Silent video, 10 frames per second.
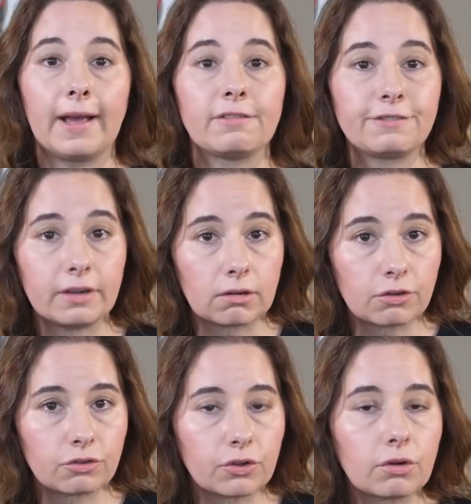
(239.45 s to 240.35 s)
At
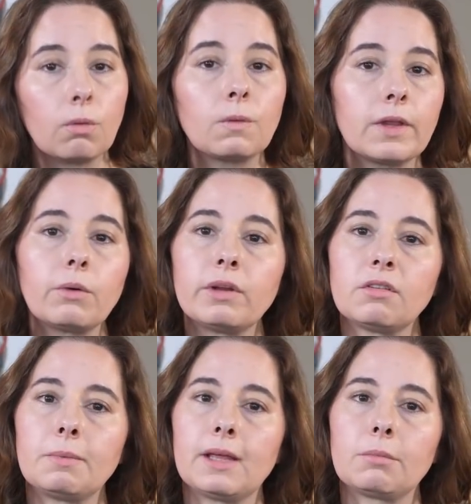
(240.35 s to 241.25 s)
first, you're only going
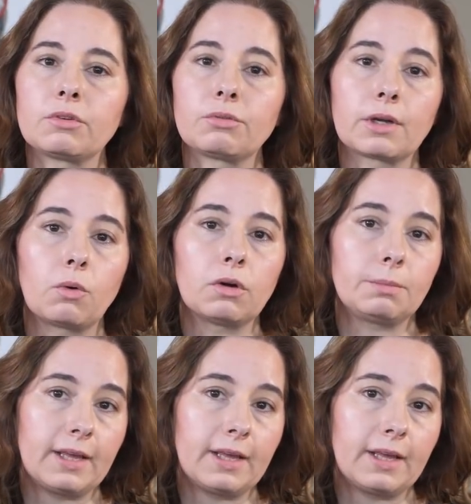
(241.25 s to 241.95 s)
to be able to record